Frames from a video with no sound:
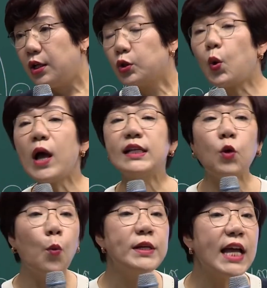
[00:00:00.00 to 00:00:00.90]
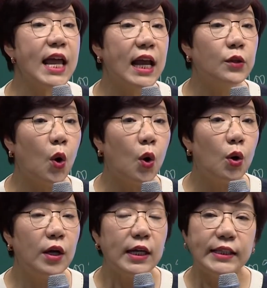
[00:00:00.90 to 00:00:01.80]
To build trust is
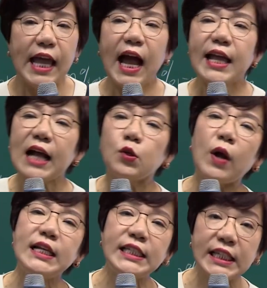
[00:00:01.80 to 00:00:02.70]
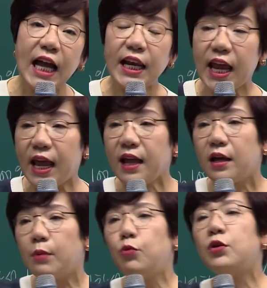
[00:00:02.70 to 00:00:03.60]
to try to deliver the
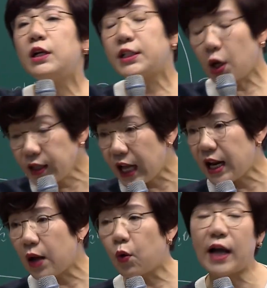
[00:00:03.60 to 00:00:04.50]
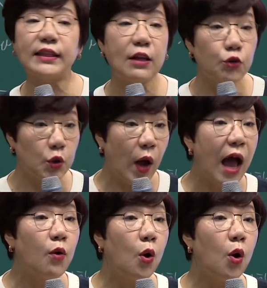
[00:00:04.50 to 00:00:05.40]
products to the
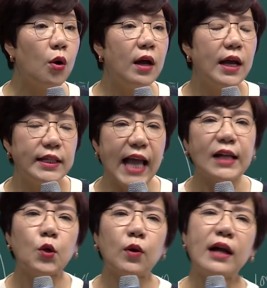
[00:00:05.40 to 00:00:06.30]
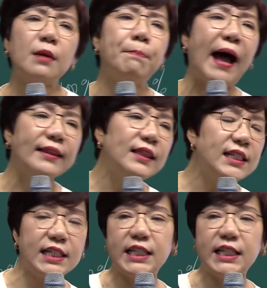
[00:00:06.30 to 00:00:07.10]
consumers by the promised time.